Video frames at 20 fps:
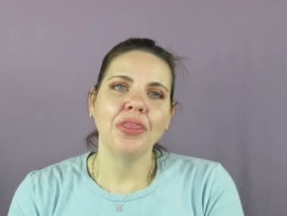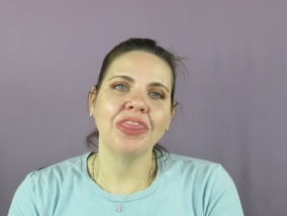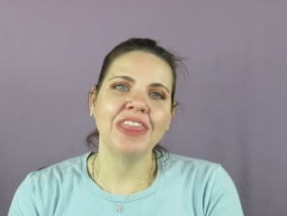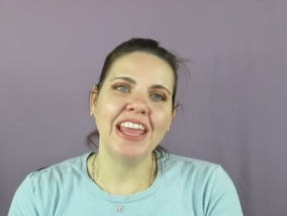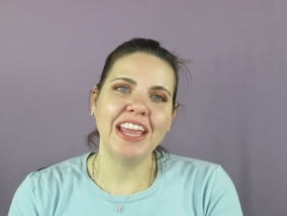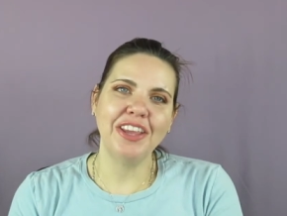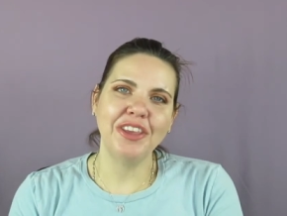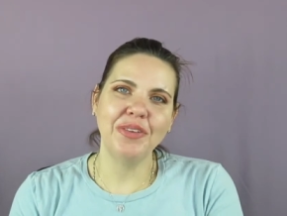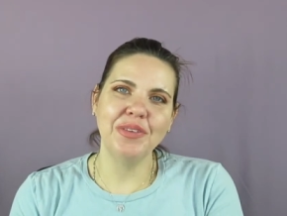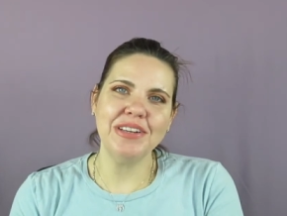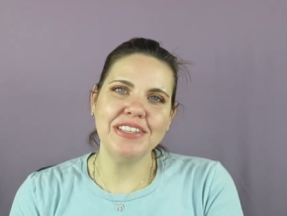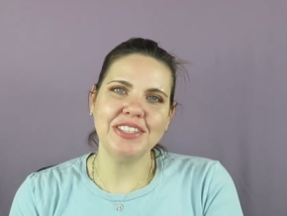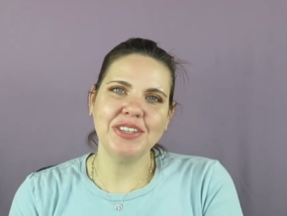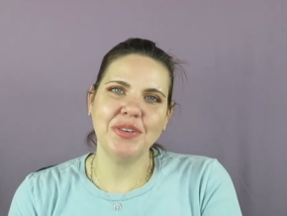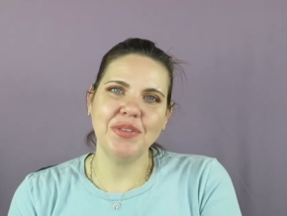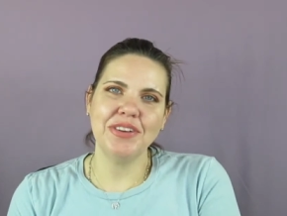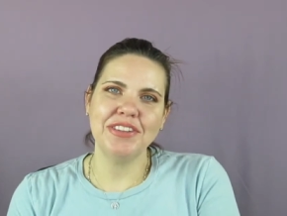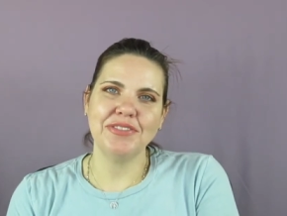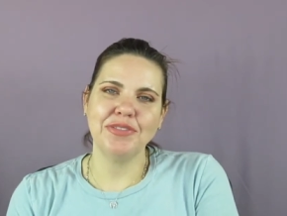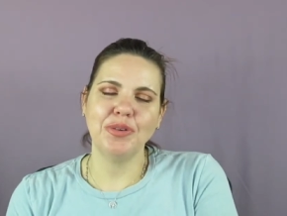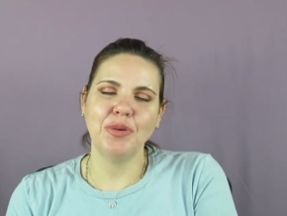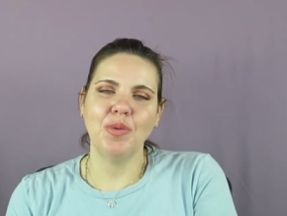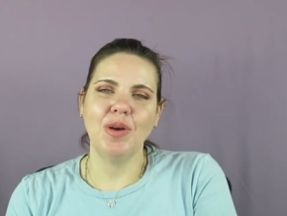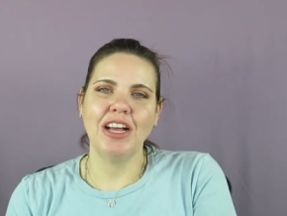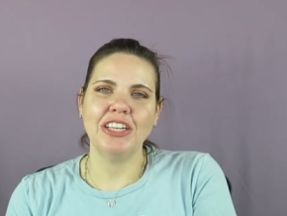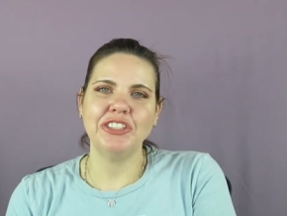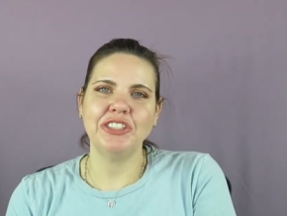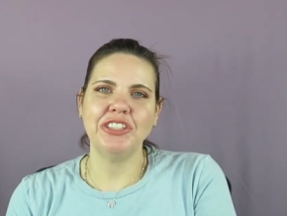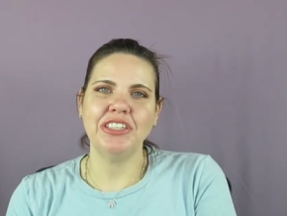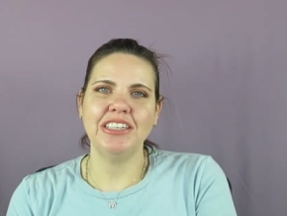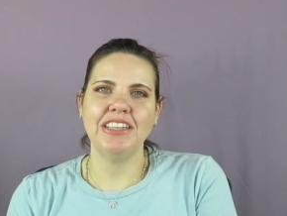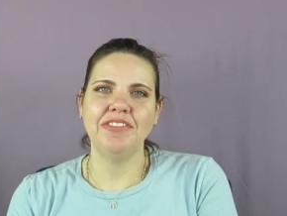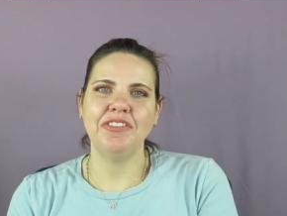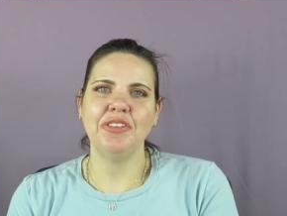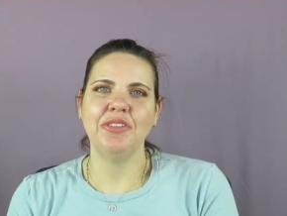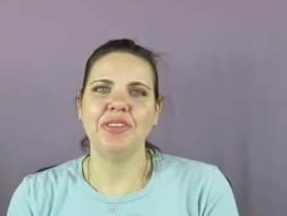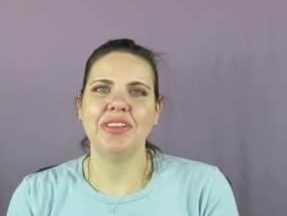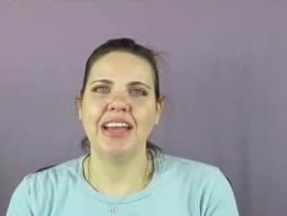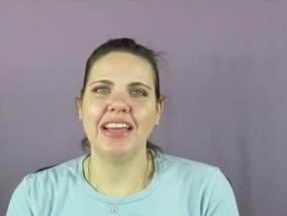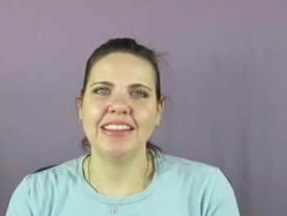Thank you as always for watching. If
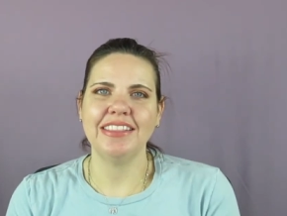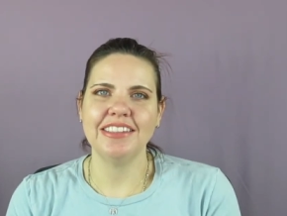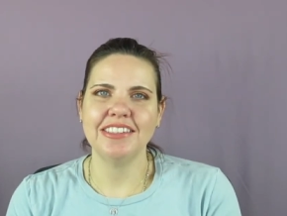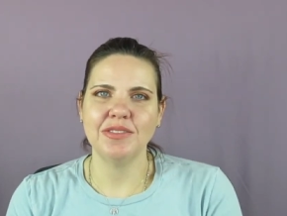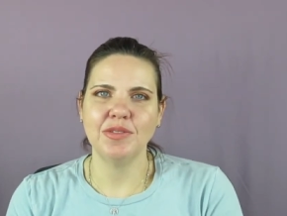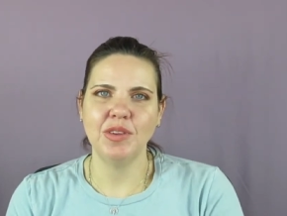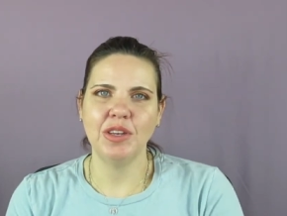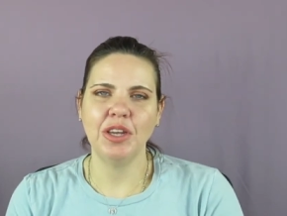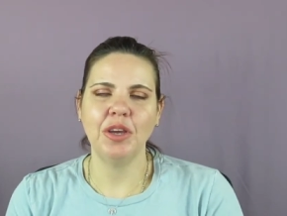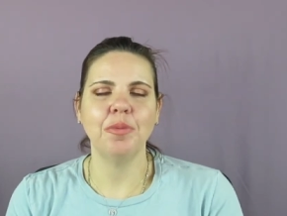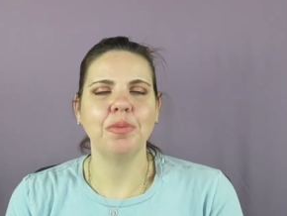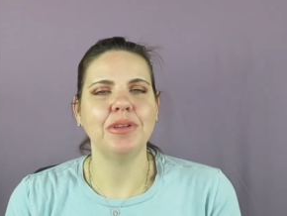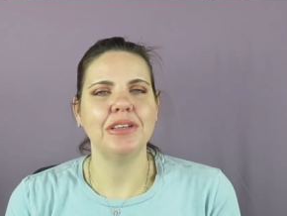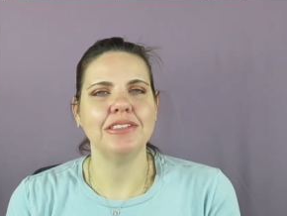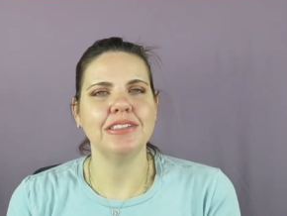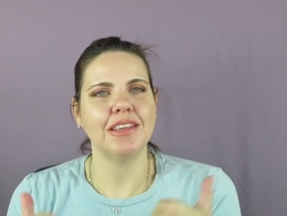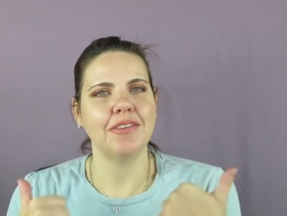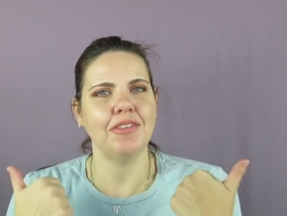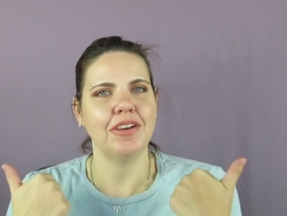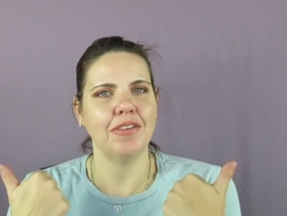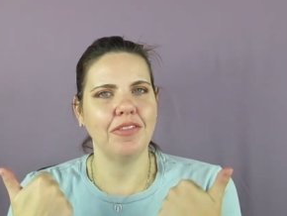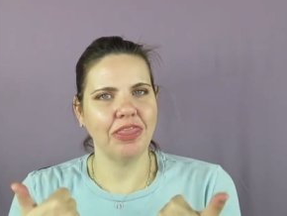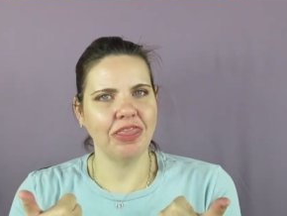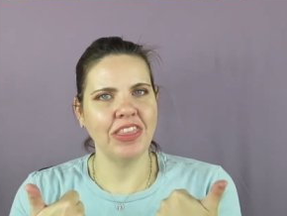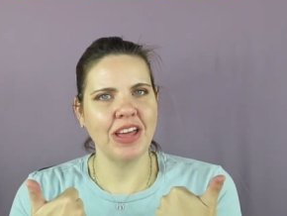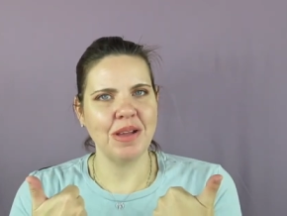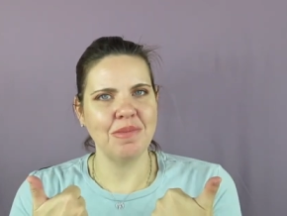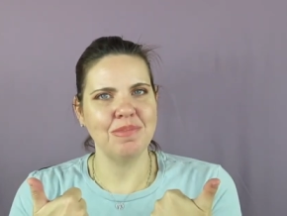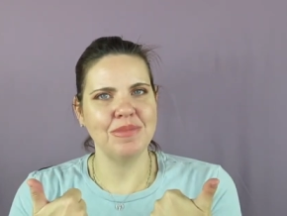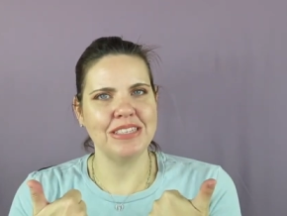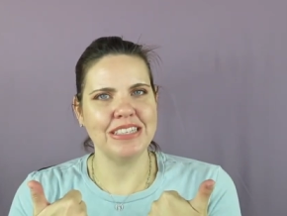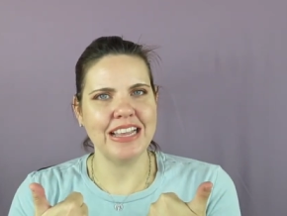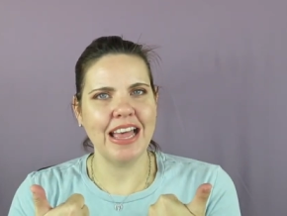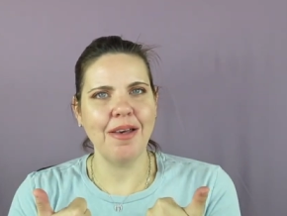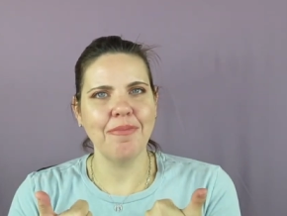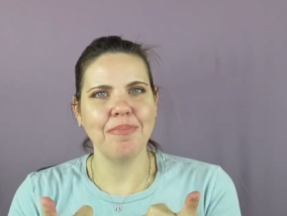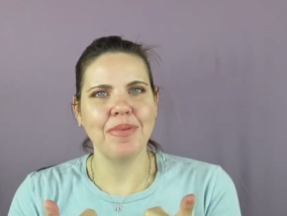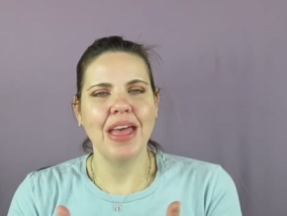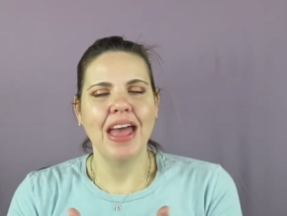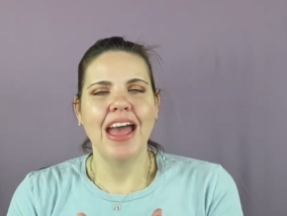you like this video, please give it a thumbs up.